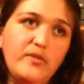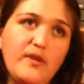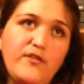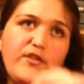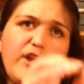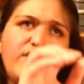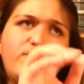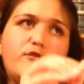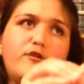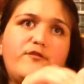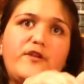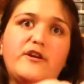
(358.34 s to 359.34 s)
take
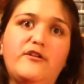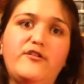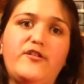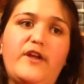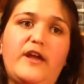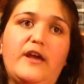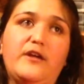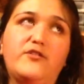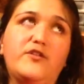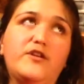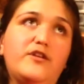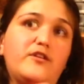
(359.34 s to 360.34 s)
4 fingers
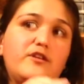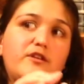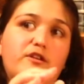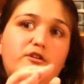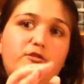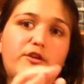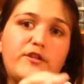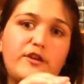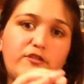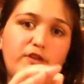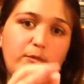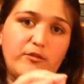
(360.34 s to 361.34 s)
and quickly
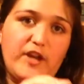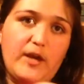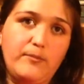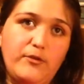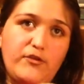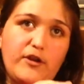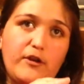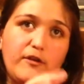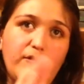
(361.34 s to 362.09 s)
double tap using all of